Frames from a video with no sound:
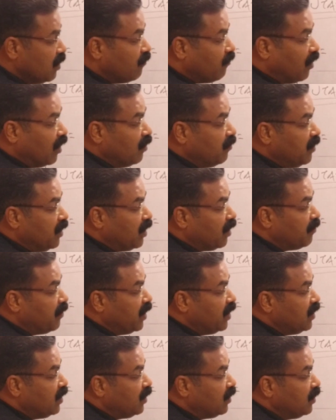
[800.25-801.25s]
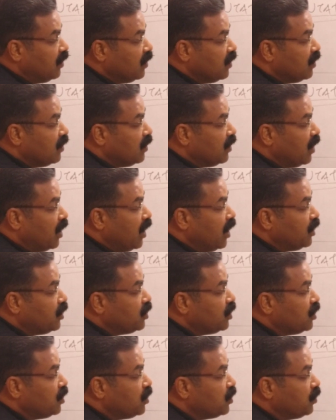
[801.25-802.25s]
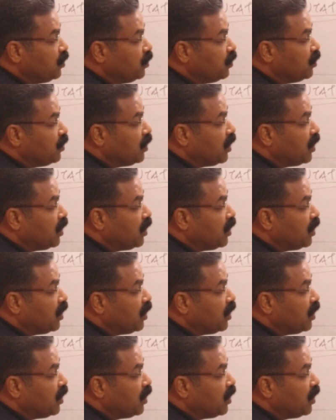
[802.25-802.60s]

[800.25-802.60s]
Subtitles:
What will be remaining? 8 into